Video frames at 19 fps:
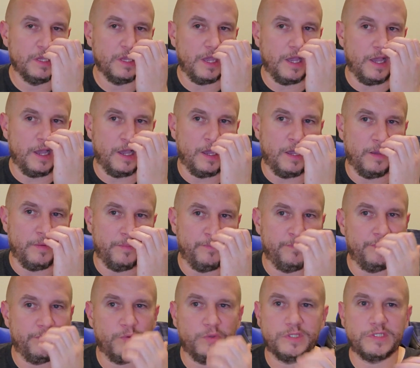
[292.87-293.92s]

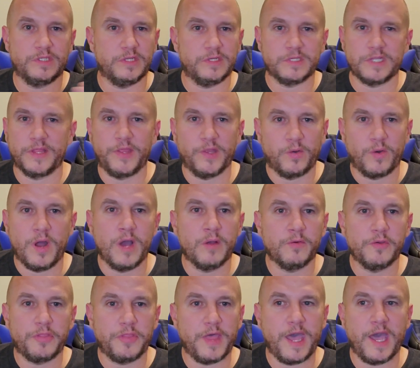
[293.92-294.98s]
which there's nothing wrong
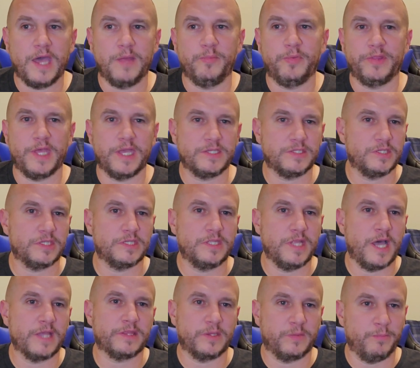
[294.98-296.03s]
with that, but that's just
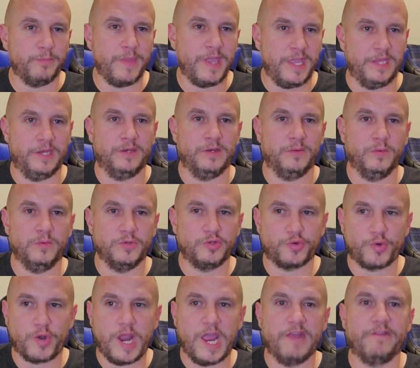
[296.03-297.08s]
not the main
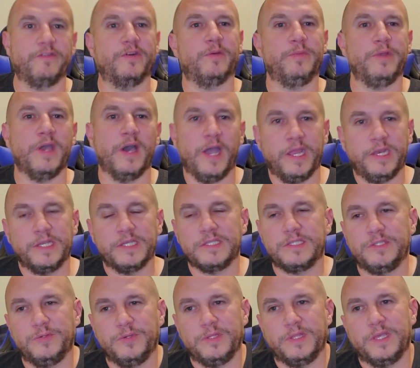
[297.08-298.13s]
driver behind us
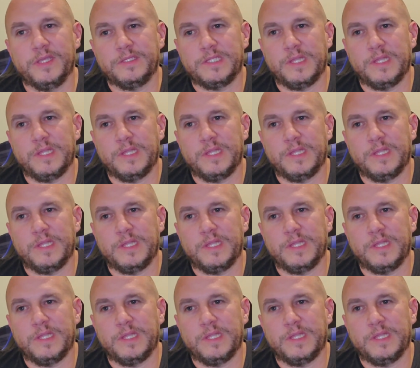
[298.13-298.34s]
doing this.